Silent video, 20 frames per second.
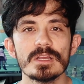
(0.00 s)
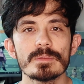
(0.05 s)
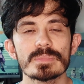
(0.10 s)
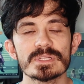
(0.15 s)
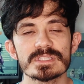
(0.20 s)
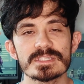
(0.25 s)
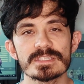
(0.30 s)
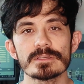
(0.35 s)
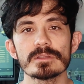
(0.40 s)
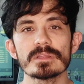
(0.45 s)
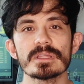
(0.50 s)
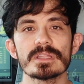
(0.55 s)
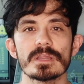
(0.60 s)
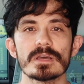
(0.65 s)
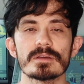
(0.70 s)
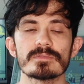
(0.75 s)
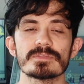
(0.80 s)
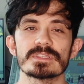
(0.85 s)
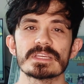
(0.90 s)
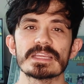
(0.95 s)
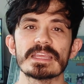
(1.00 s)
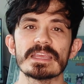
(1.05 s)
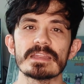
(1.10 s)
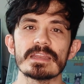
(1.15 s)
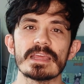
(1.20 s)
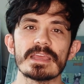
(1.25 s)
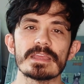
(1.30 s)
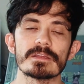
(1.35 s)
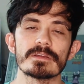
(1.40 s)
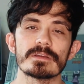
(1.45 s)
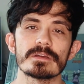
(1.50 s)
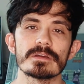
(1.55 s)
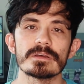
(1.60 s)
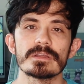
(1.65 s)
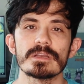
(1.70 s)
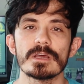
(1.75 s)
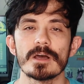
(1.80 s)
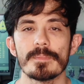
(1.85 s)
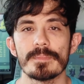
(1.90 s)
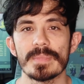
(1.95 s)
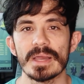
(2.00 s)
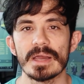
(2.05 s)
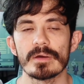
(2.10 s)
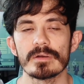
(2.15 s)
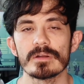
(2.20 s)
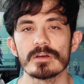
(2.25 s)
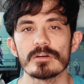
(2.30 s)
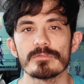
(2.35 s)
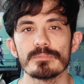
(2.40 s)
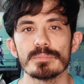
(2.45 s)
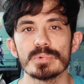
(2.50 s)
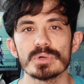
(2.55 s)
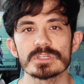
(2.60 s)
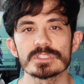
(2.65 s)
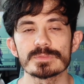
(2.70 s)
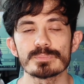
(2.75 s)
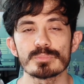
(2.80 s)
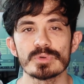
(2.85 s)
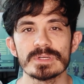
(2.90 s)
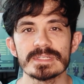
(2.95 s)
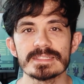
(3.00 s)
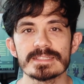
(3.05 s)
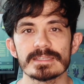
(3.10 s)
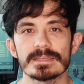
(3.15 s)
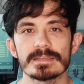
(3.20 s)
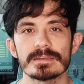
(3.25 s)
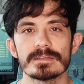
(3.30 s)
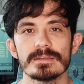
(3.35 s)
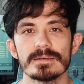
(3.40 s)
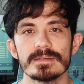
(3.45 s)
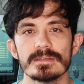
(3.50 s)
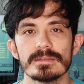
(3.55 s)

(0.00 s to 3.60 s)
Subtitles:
but still enough to get a good amount of books printed.